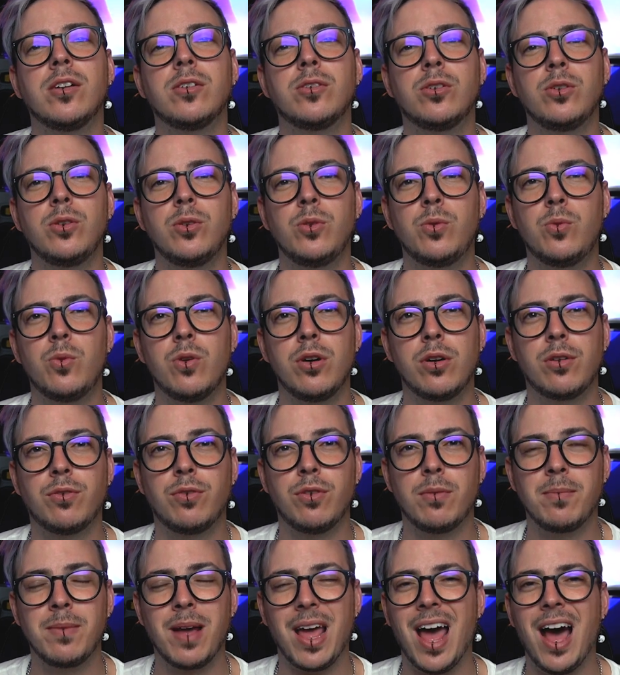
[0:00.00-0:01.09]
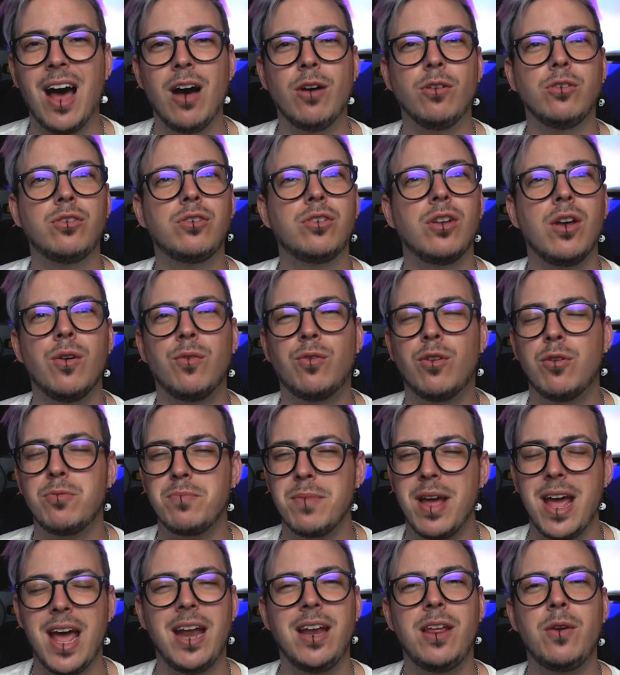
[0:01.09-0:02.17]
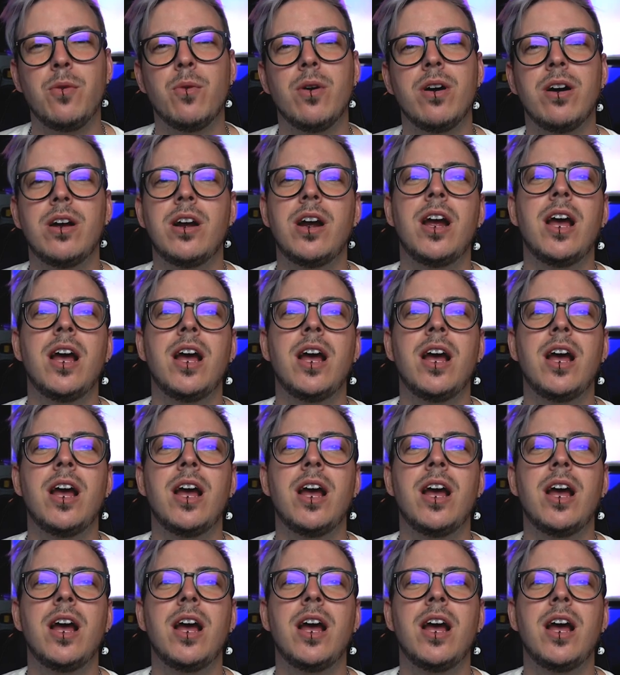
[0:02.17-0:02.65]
to work from my house, from anywhere,